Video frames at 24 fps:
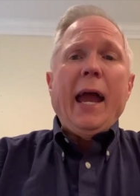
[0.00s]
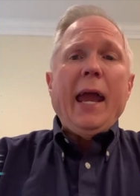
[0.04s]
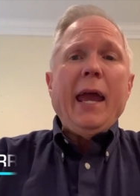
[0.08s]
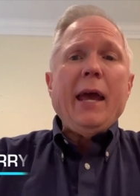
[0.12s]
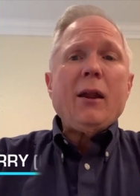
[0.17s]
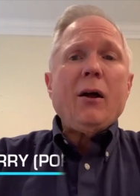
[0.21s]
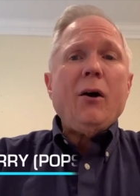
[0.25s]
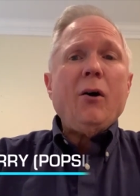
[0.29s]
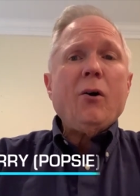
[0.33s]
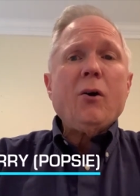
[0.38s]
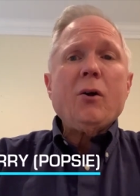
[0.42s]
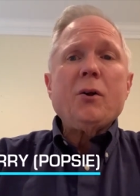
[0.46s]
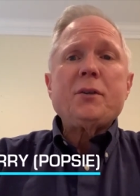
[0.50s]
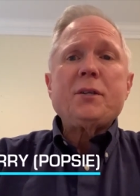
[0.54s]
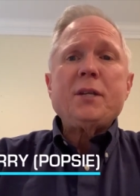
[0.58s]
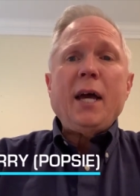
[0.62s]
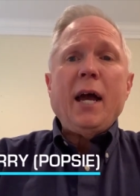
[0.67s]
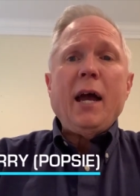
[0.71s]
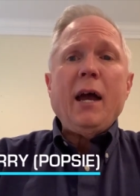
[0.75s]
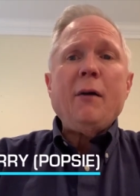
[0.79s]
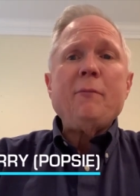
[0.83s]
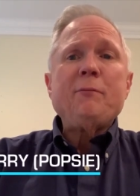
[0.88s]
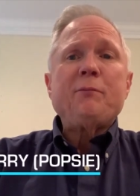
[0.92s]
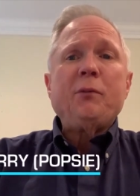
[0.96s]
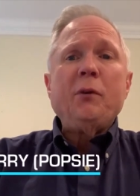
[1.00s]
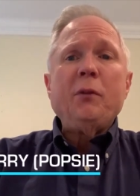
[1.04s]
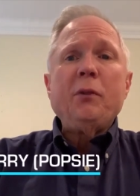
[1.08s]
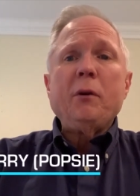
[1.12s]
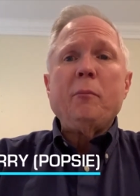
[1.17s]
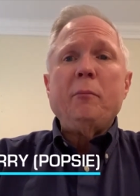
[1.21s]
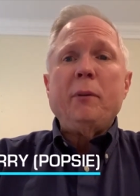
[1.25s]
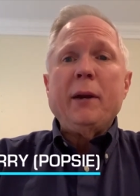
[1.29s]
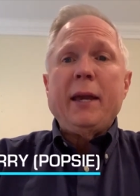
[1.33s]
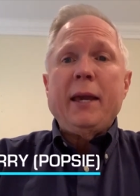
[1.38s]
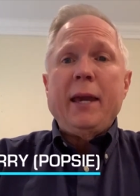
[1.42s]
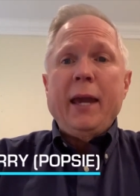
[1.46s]
had a hard time from the
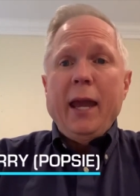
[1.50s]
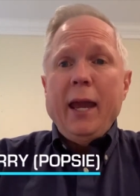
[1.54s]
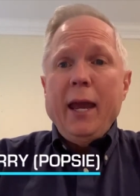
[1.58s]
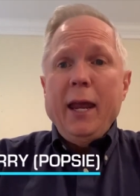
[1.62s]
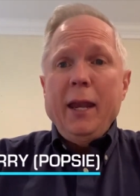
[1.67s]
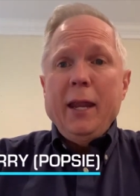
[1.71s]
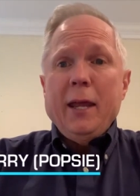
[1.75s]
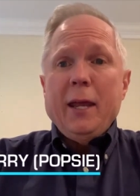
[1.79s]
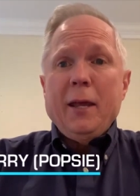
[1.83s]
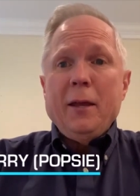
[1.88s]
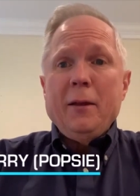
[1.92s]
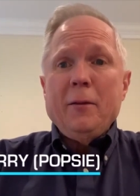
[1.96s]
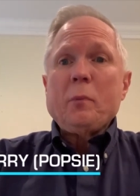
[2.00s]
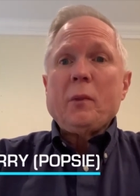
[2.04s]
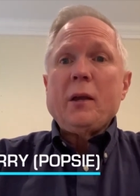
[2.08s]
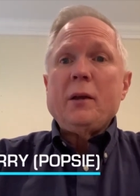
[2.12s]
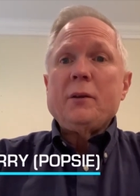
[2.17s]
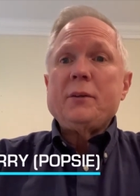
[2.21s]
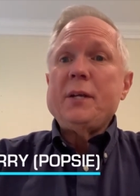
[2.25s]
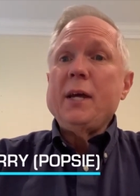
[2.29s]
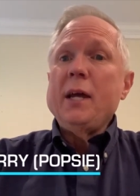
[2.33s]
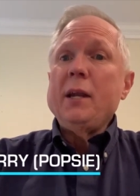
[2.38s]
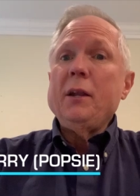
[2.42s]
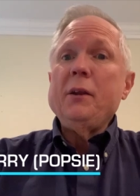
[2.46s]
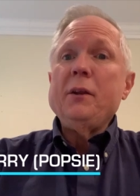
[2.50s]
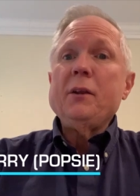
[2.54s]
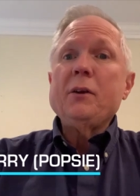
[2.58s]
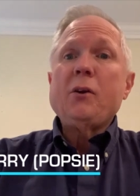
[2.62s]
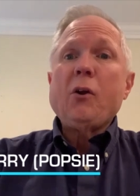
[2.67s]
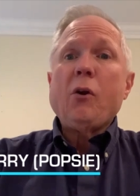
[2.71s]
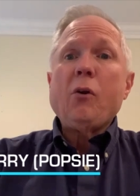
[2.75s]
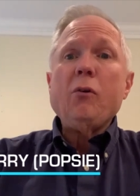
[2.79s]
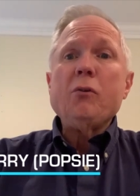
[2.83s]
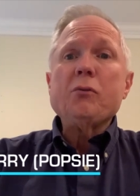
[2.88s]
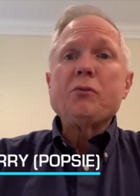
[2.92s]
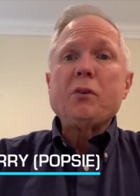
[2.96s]
beginning telling the
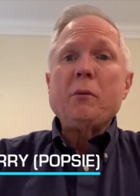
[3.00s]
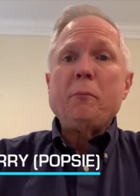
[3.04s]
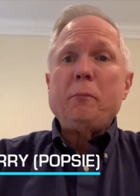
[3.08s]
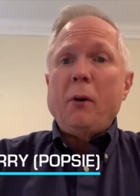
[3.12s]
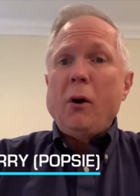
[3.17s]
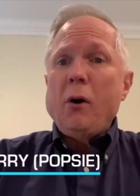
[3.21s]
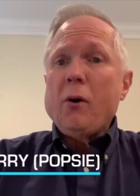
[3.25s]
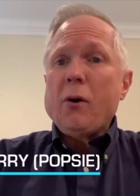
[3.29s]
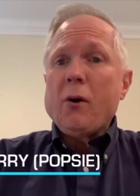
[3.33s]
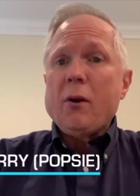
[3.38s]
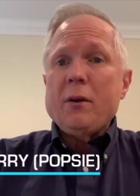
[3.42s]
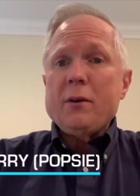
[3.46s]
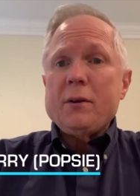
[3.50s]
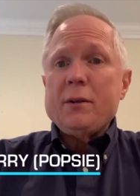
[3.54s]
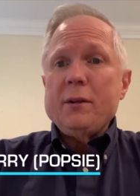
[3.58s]
girls apart.